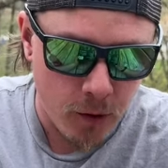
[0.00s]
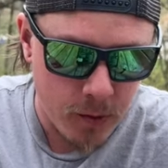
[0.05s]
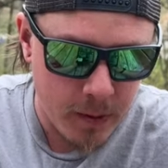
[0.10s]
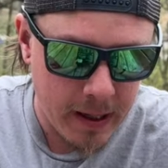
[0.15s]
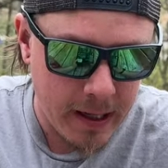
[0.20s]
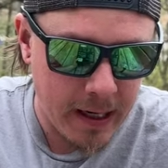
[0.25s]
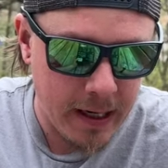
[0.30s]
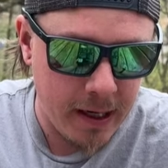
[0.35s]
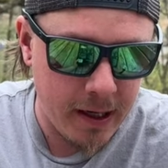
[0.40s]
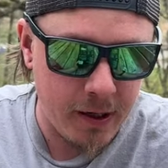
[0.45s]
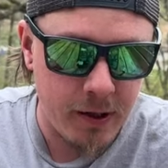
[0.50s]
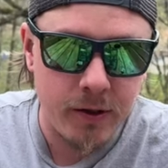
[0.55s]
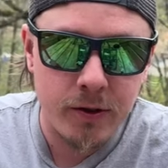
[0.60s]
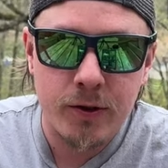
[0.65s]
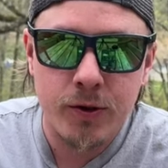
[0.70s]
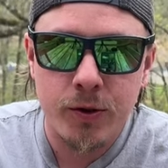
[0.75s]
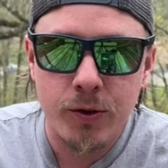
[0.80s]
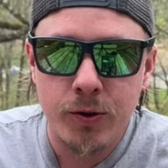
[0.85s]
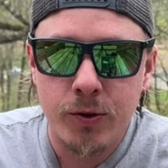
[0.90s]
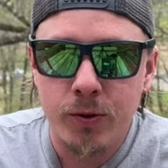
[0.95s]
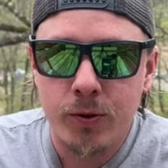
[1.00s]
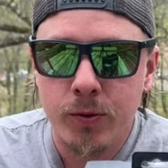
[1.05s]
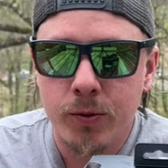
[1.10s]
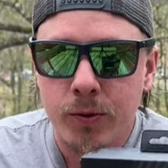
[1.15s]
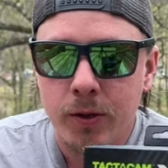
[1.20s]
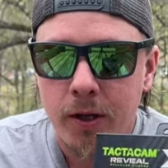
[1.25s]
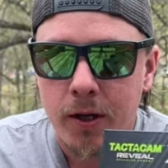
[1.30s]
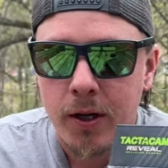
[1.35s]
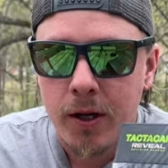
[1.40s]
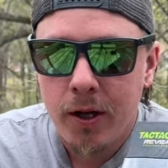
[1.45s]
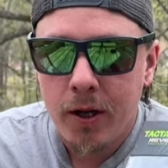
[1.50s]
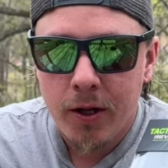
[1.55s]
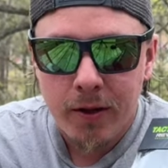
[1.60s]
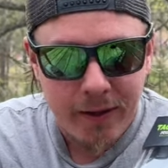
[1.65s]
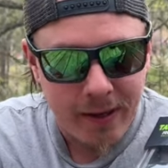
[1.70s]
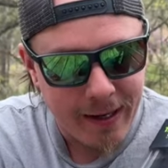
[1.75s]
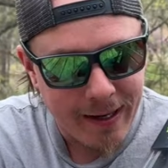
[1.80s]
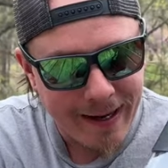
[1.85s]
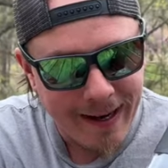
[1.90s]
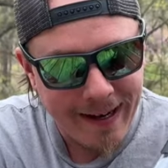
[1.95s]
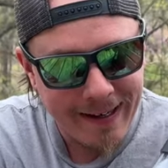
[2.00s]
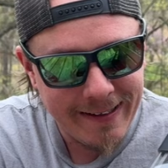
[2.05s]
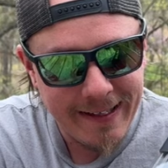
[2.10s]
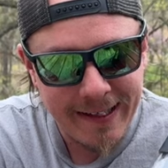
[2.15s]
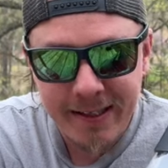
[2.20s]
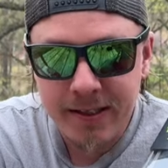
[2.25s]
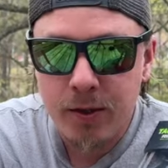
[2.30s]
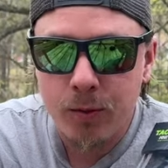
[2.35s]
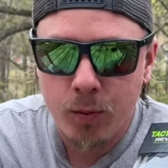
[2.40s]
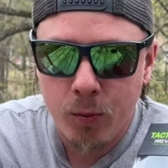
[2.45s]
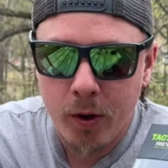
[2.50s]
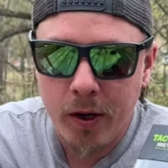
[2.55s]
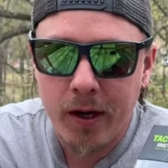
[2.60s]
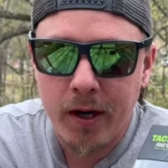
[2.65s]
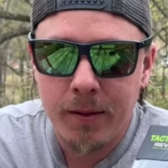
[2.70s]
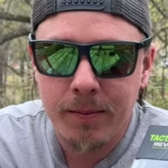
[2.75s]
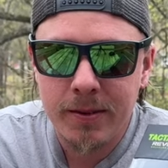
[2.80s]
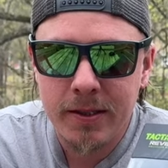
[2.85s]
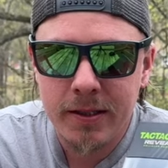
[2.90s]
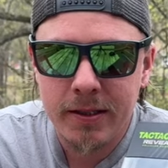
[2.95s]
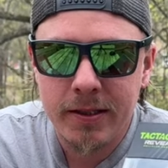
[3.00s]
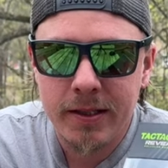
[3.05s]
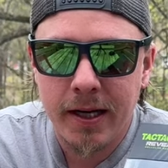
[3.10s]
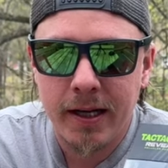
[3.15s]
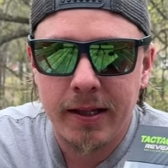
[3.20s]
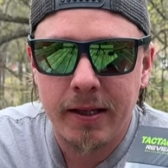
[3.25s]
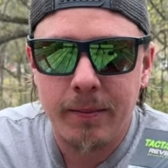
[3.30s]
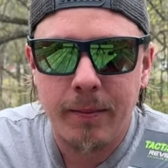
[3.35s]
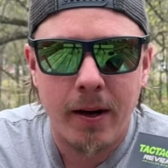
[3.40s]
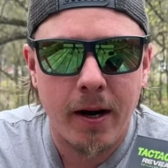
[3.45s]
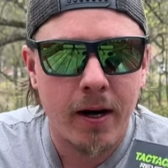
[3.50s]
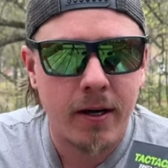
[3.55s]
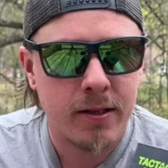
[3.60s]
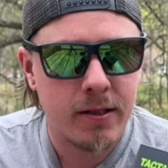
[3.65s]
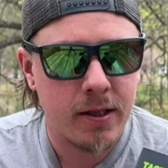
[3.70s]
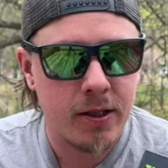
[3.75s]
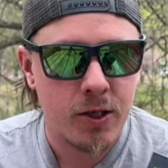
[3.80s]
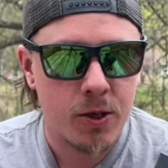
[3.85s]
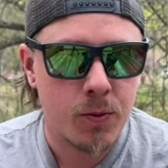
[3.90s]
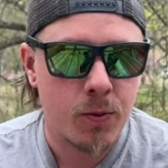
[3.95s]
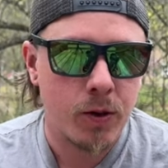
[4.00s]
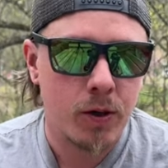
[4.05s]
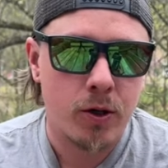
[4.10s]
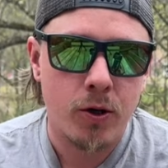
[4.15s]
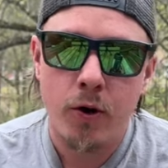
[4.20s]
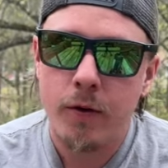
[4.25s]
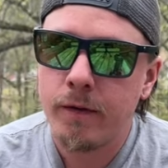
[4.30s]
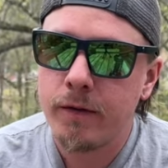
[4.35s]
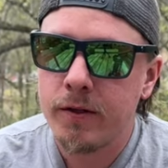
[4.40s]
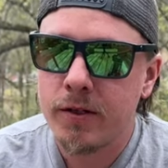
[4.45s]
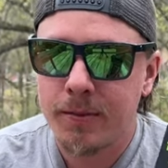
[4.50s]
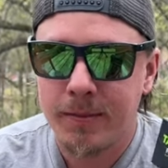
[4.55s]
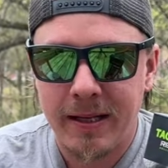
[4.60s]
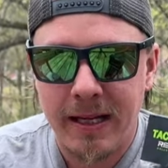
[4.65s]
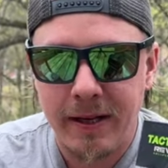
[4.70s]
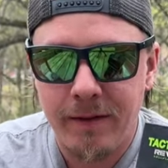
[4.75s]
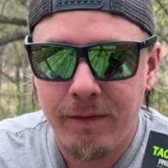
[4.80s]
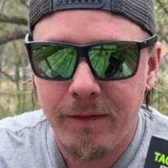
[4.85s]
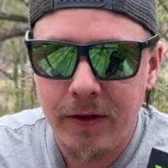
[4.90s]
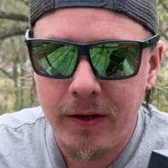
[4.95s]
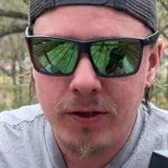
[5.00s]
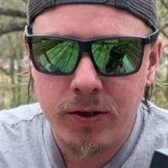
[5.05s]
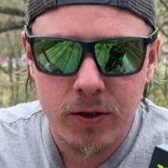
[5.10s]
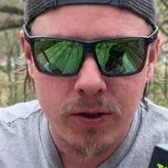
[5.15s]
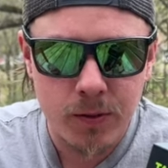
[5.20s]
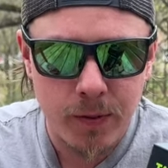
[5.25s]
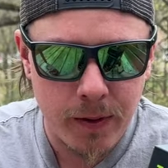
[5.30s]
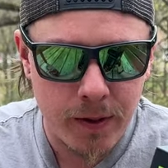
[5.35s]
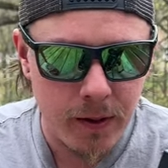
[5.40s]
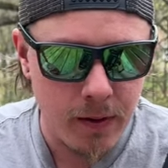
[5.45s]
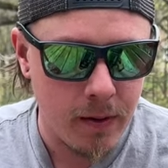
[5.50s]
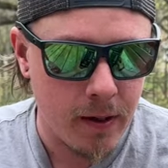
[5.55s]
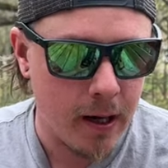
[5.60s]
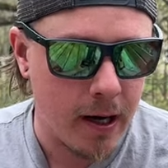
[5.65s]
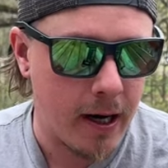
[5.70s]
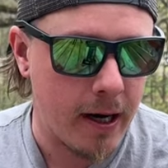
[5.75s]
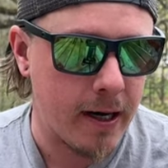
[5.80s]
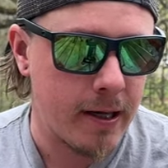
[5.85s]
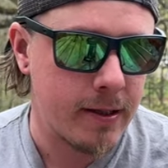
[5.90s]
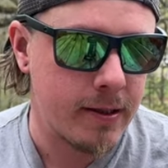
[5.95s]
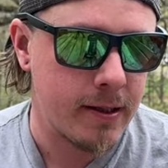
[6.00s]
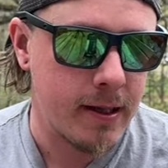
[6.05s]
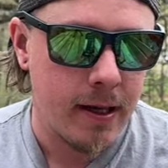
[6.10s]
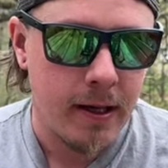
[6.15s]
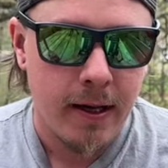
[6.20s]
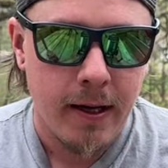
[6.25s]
we get into the contents and what comes inside the box, I just want to go over some key features with you guys.